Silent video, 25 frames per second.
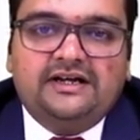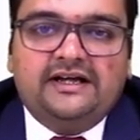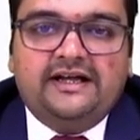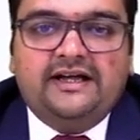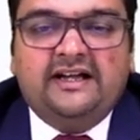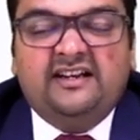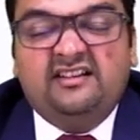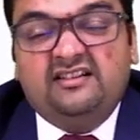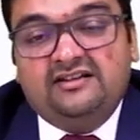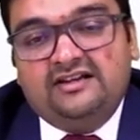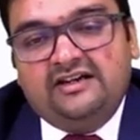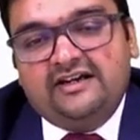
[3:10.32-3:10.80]

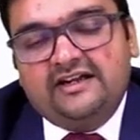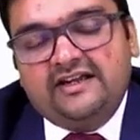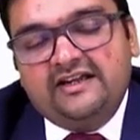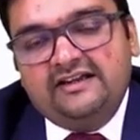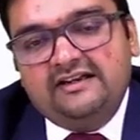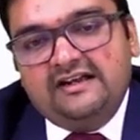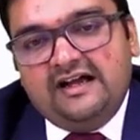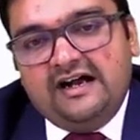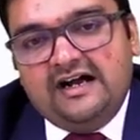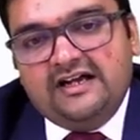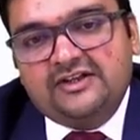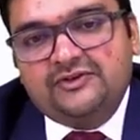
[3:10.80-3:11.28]
and
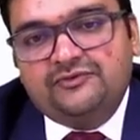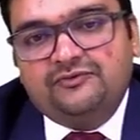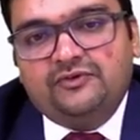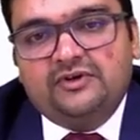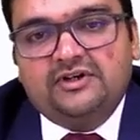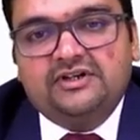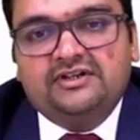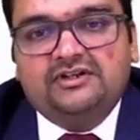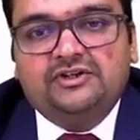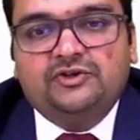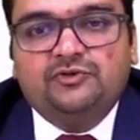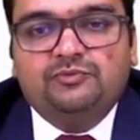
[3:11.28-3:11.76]
again ask
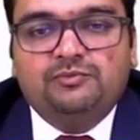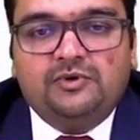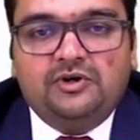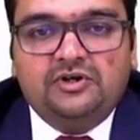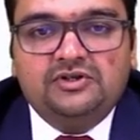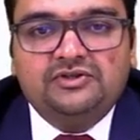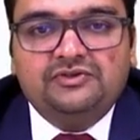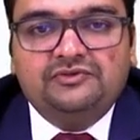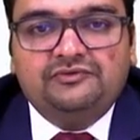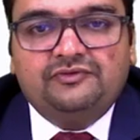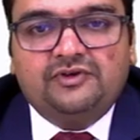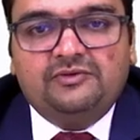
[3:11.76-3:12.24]
for a
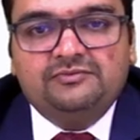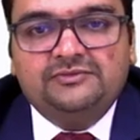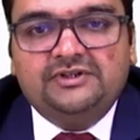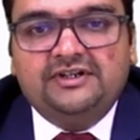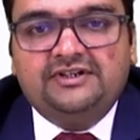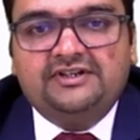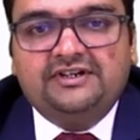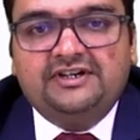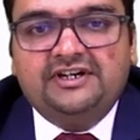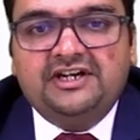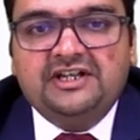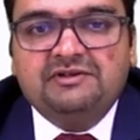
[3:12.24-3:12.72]
response from the
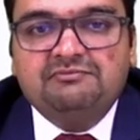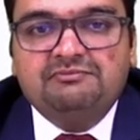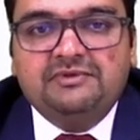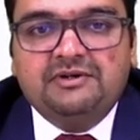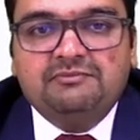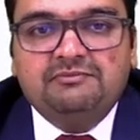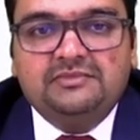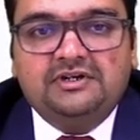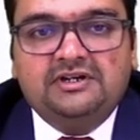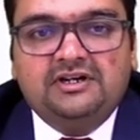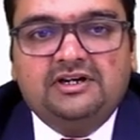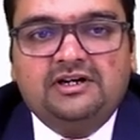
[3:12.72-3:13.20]
trading
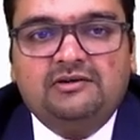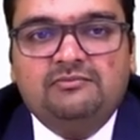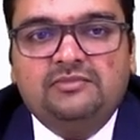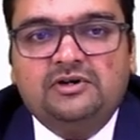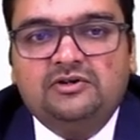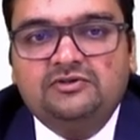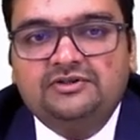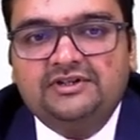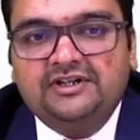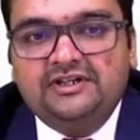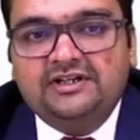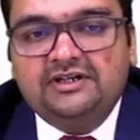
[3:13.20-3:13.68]
member
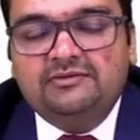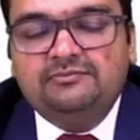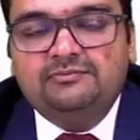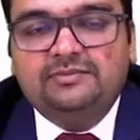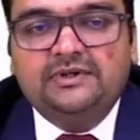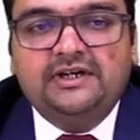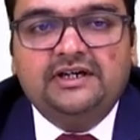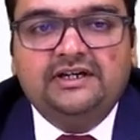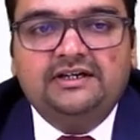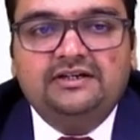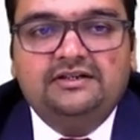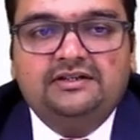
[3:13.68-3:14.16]
about the
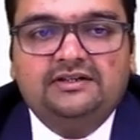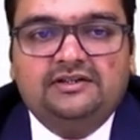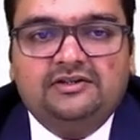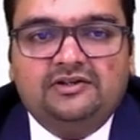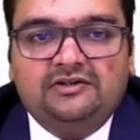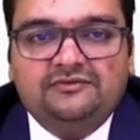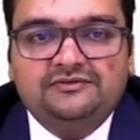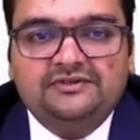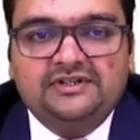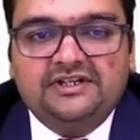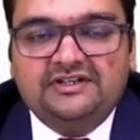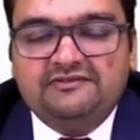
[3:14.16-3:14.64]
complaint
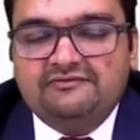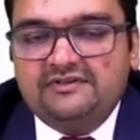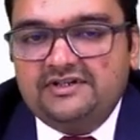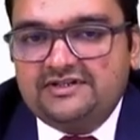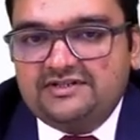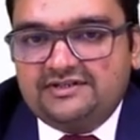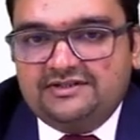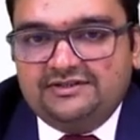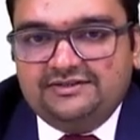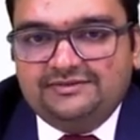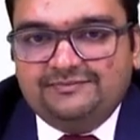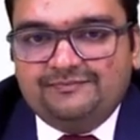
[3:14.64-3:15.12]
of the
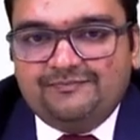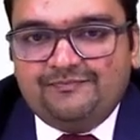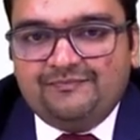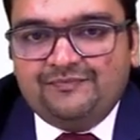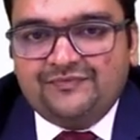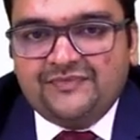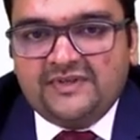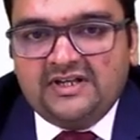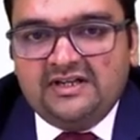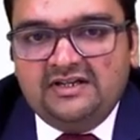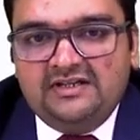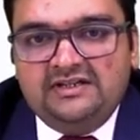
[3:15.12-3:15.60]
investor.
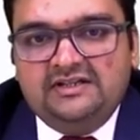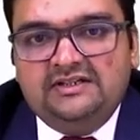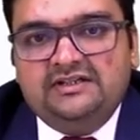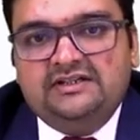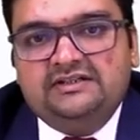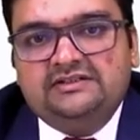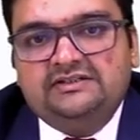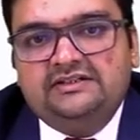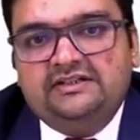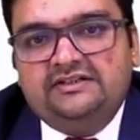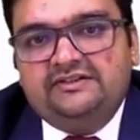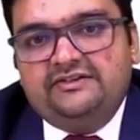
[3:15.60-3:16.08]

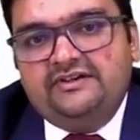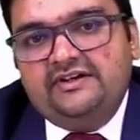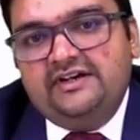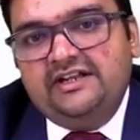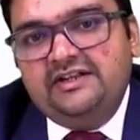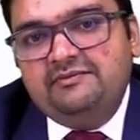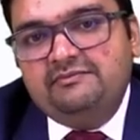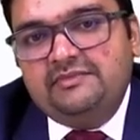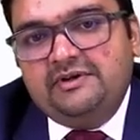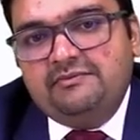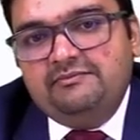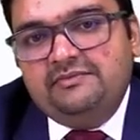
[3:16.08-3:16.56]
The
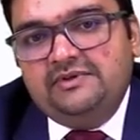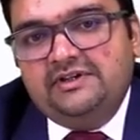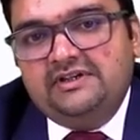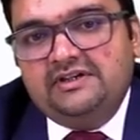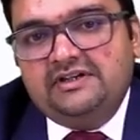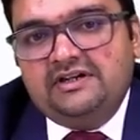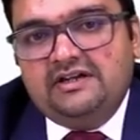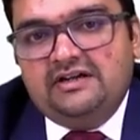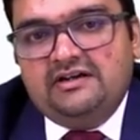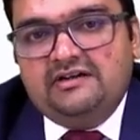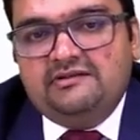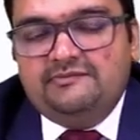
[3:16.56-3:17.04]
trading
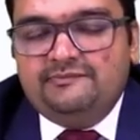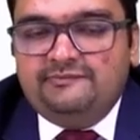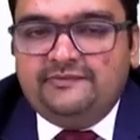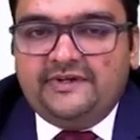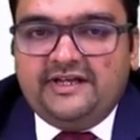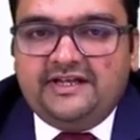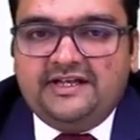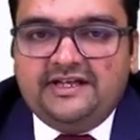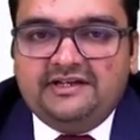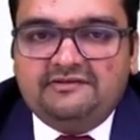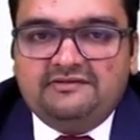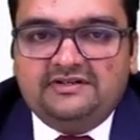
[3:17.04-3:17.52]
member
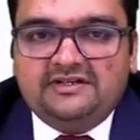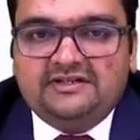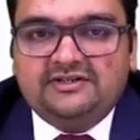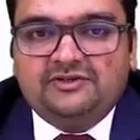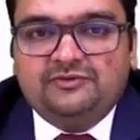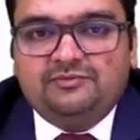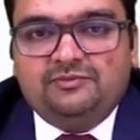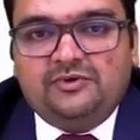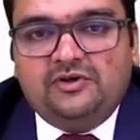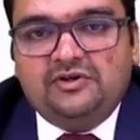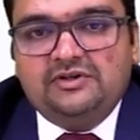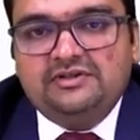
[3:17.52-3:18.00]
may give a
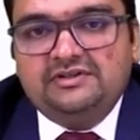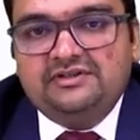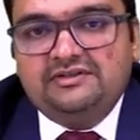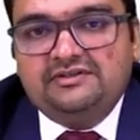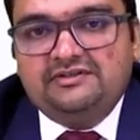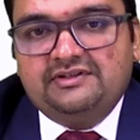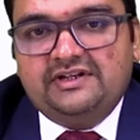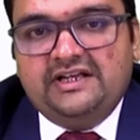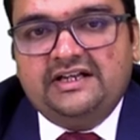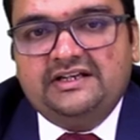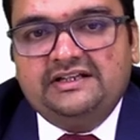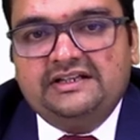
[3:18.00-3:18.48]

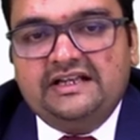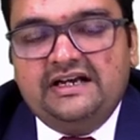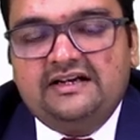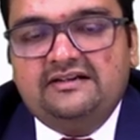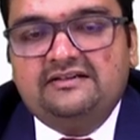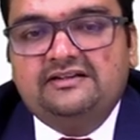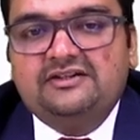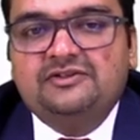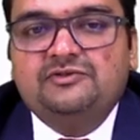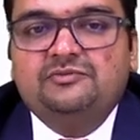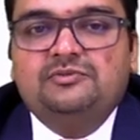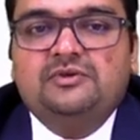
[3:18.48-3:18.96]
response, and
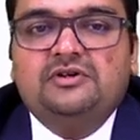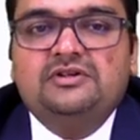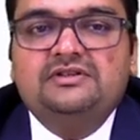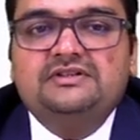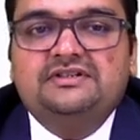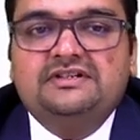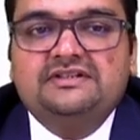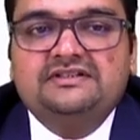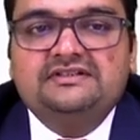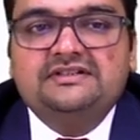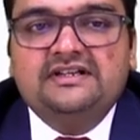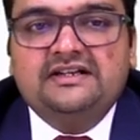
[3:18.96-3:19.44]
that
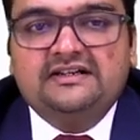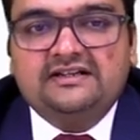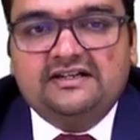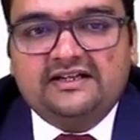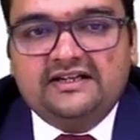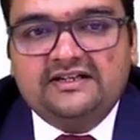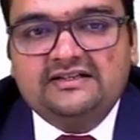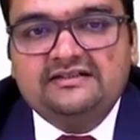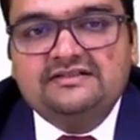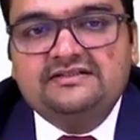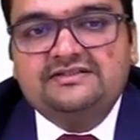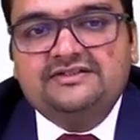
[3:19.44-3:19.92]
response is then
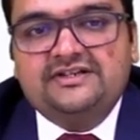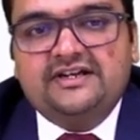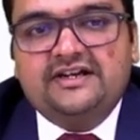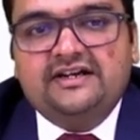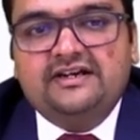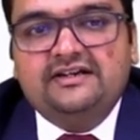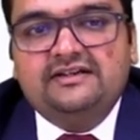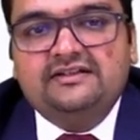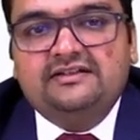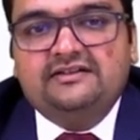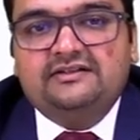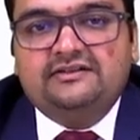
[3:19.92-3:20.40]
again
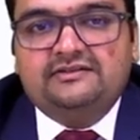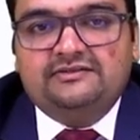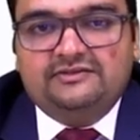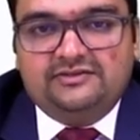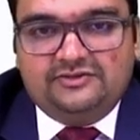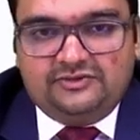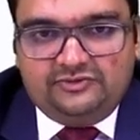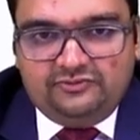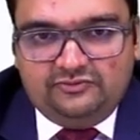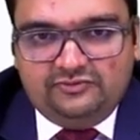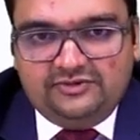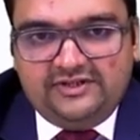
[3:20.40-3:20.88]
shared
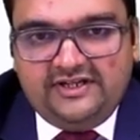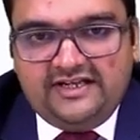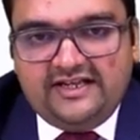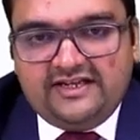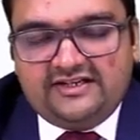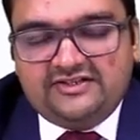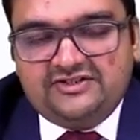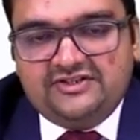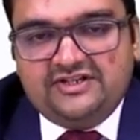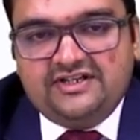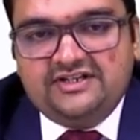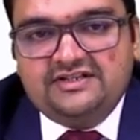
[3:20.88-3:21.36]
to the
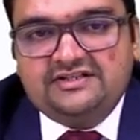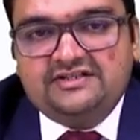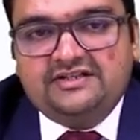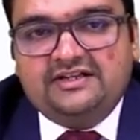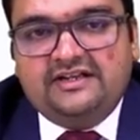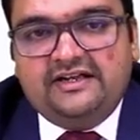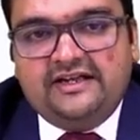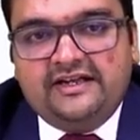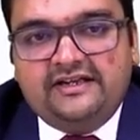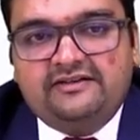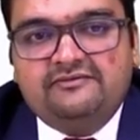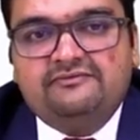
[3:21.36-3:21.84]
exchange
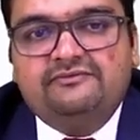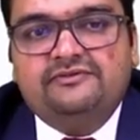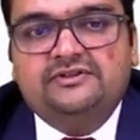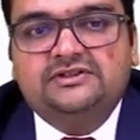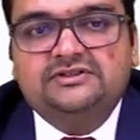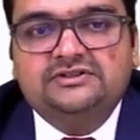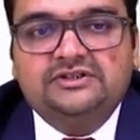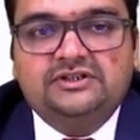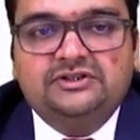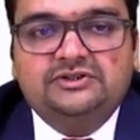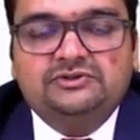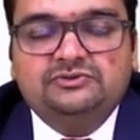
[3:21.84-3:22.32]
and
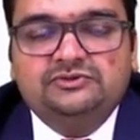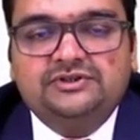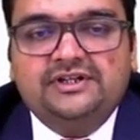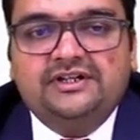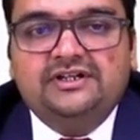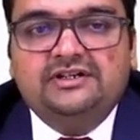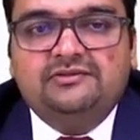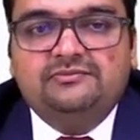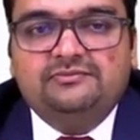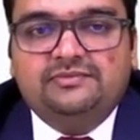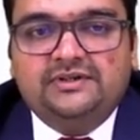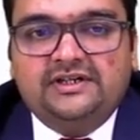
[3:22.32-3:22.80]
further to the
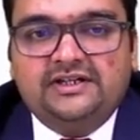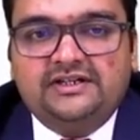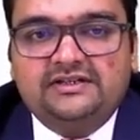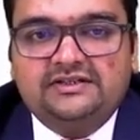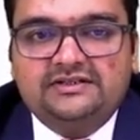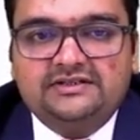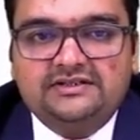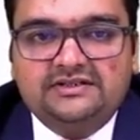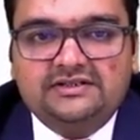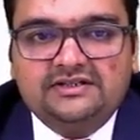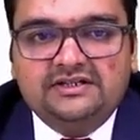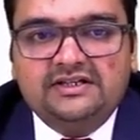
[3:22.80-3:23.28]

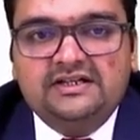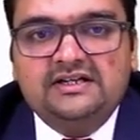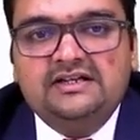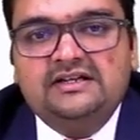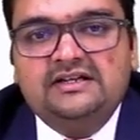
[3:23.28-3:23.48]
complainant